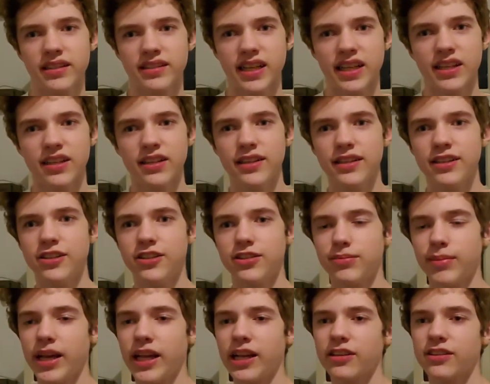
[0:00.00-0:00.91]
I could have just
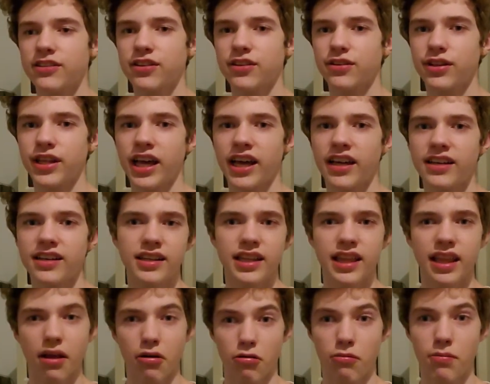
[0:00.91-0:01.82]
made it so that
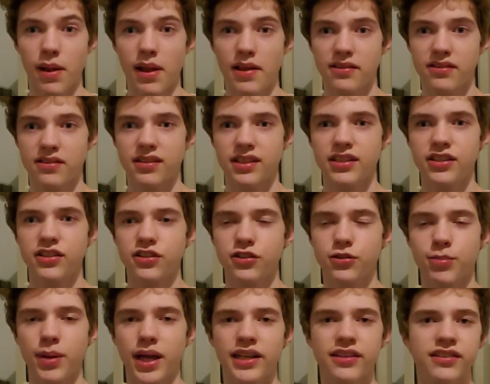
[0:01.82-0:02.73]
they were basically just
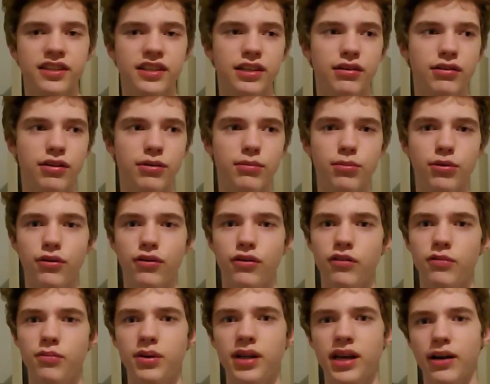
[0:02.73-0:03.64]
spikes that you can
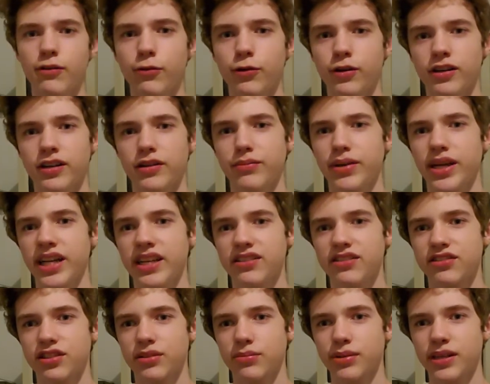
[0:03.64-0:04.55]
move, but I wanted to make it
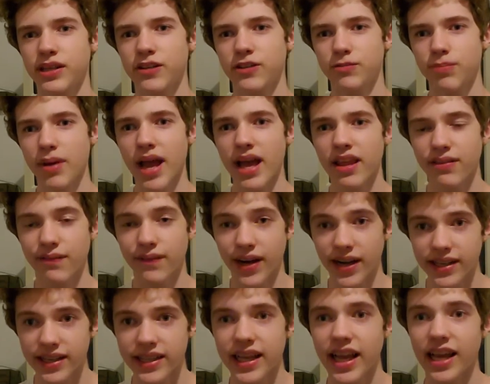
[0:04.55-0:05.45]
so the player's
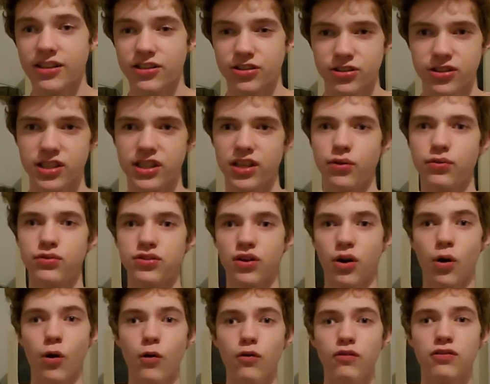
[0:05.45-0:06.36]
pathfinding actually goes
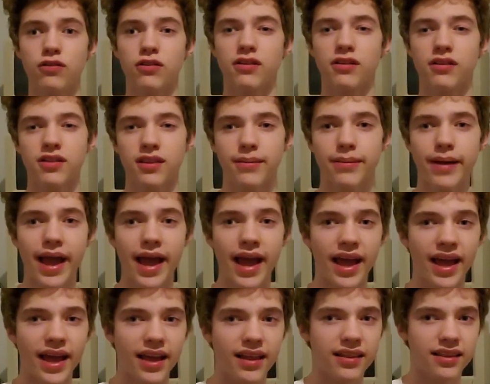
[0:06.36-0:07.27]
over the
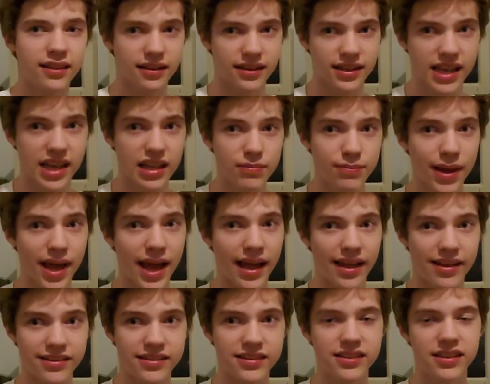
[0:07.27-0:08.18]
death
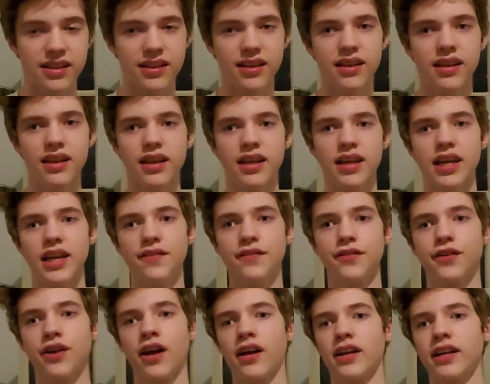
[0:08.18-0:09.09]
pads if
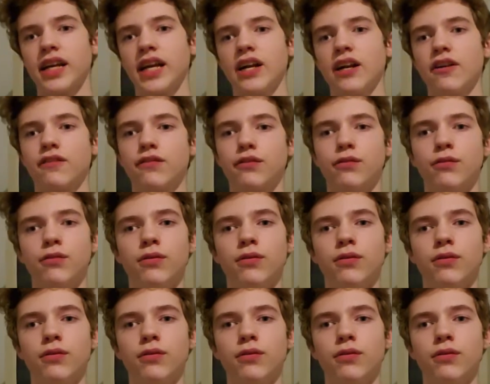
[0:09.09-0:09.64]
you're not careful.